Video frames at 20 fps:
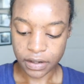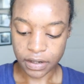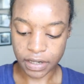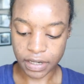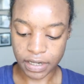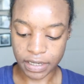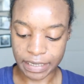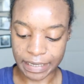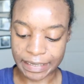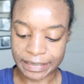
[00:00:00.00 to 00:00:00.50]

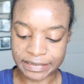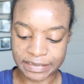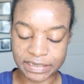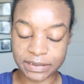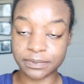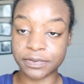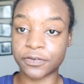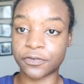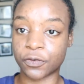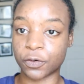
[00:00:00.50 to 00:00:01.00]
Yeah,
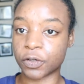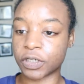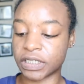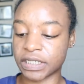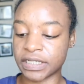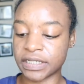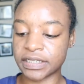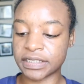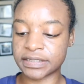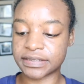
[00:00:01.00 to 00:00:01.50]
deep
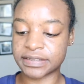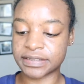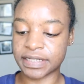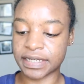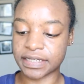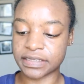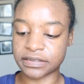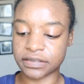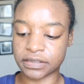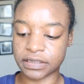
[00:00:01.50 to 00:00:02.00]
40, it
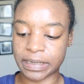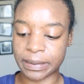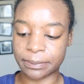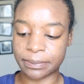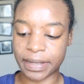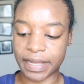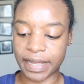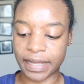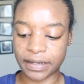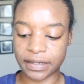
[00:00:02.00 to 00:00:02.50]
says on the
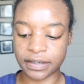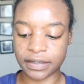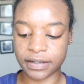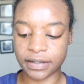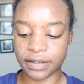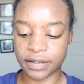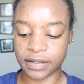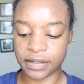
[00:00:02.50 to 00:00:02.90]
back.